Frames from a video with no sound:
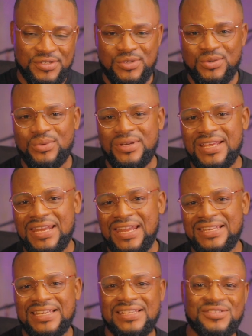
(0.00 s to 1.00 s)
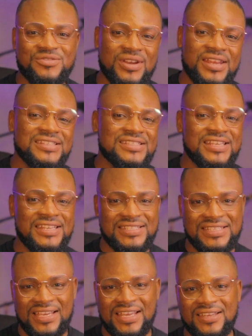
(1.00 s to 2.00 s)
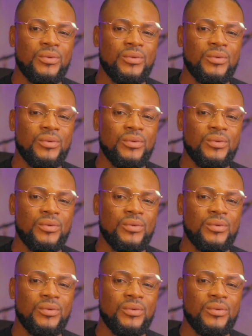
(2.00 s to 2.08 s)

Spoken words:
to you with the latest trends in tech.